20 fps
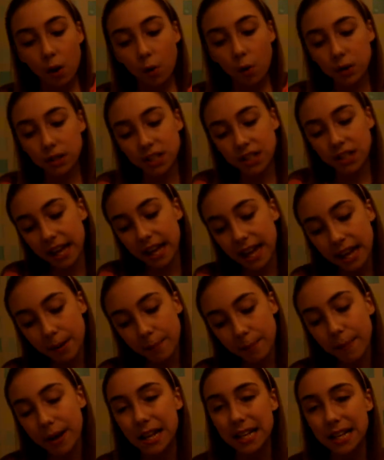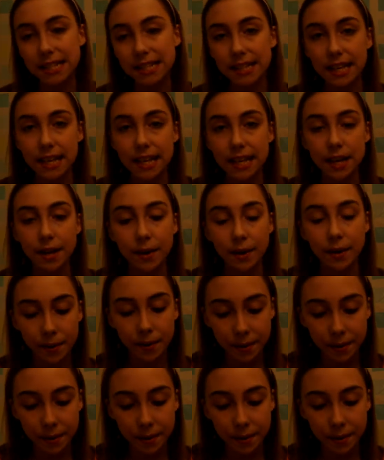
which again, musky,